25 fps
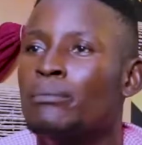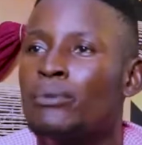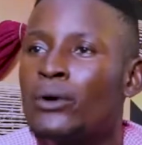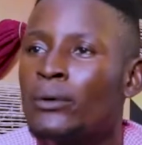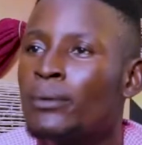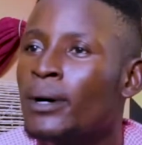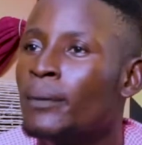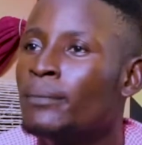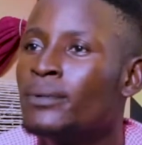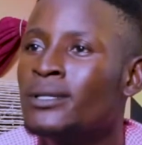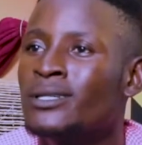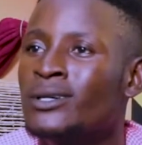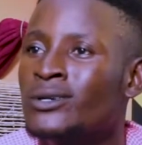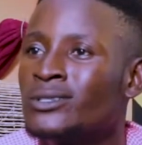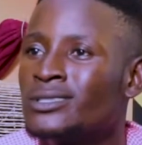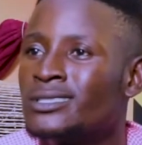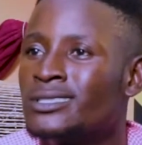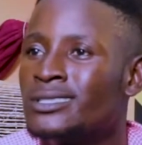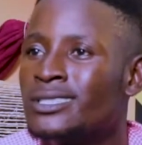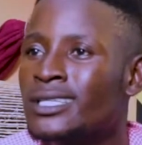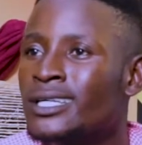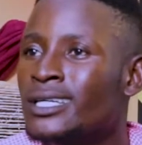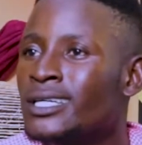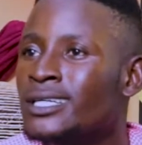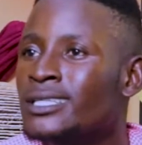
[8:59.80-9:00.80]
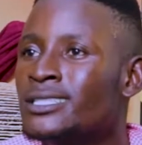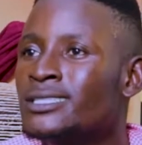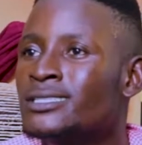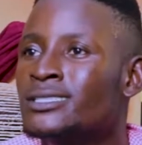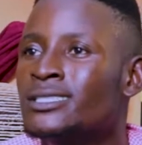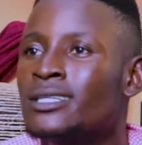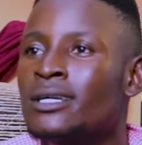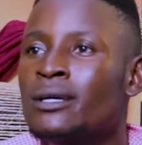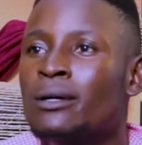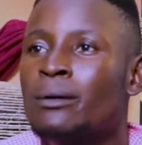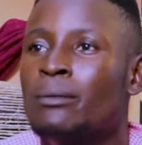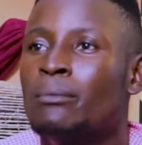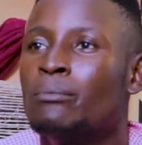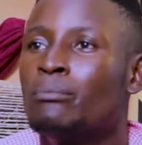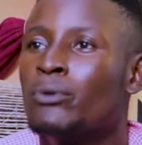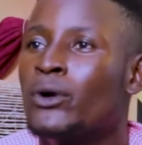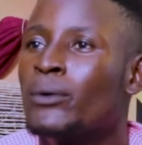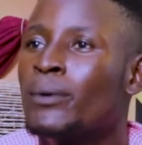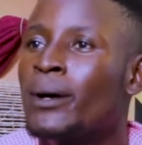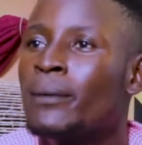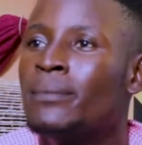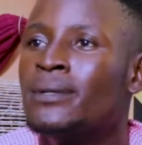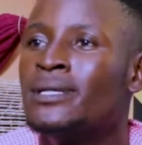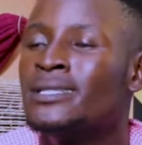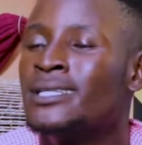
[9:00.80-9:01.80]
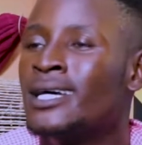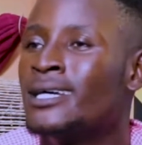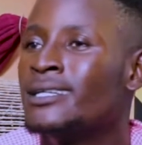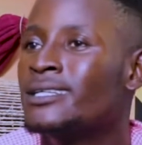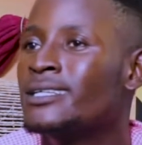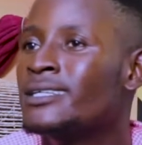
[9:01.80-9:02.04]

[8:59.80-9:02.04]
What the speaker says: probably on stage, probably in an